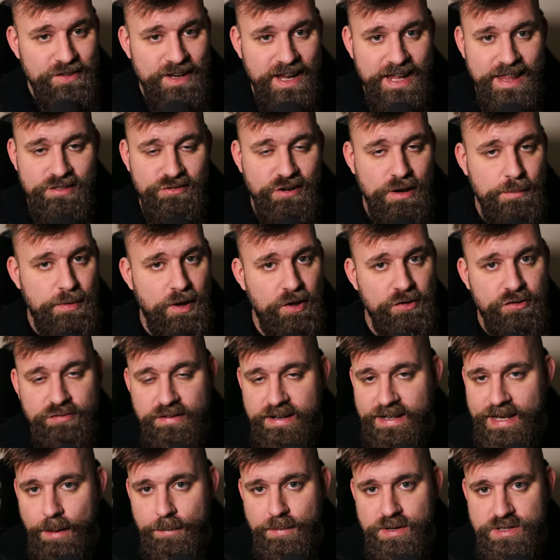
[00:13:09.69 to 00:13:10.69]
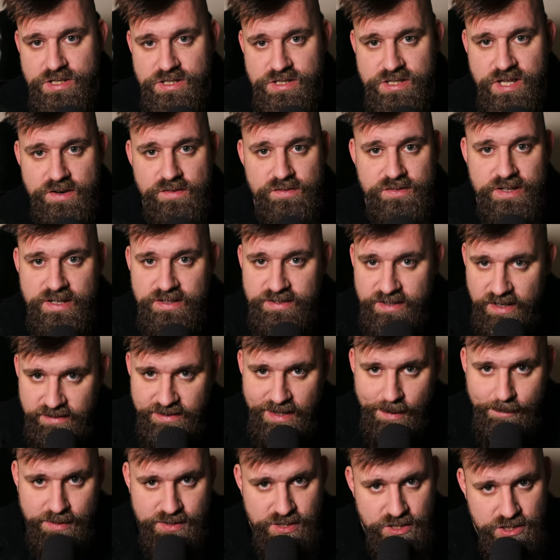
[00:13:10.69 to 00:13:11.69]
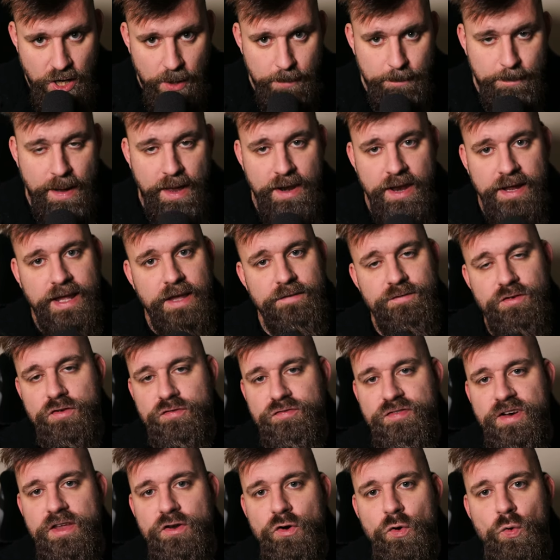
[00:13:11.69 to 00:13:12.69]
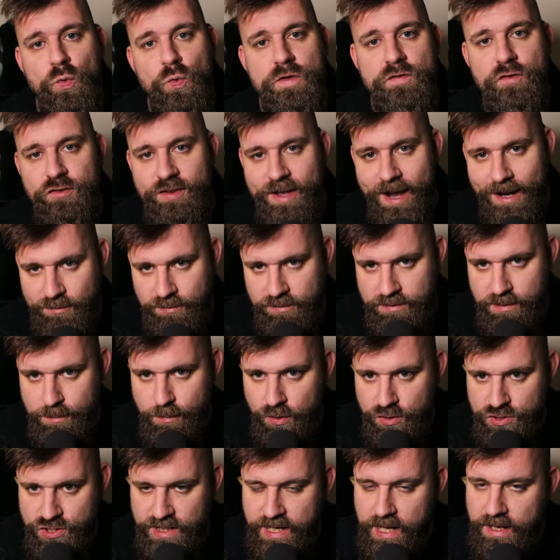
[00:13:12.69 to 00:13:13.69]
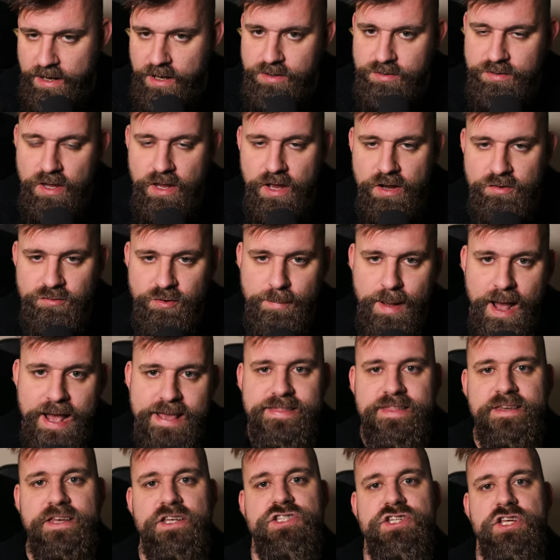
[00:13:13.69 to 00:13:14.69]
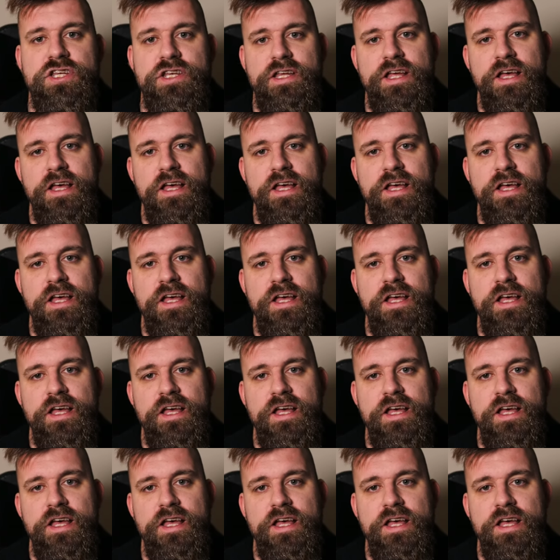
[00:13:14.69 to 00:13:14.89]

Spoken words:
D3 plus 3 damage instead of D6 damage. So don't panic if you fitted all of your tanks with demolisher cannons from 8th edition.